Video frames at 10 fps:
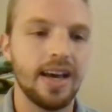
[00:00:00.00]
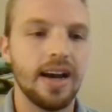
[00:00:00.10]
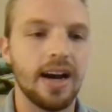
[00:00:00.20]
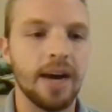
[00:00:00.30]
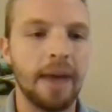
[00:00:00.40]

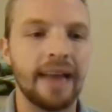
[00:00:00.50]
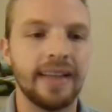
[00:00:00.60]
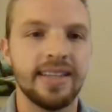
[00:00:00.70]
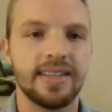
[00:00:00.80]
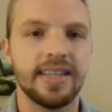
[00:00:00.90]
At
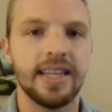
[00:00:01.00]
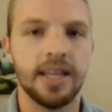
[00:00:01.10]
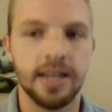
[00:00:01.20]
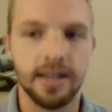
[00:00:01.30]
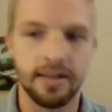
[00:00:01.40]
least in
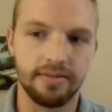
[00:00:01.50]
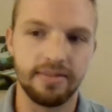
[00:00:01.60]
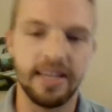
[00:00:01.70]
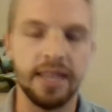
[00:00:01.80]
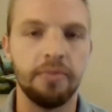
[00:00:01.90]
the
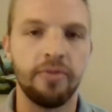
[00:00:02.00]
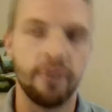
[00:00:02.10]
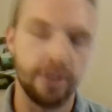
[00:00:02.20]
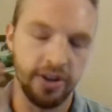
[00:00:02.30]
for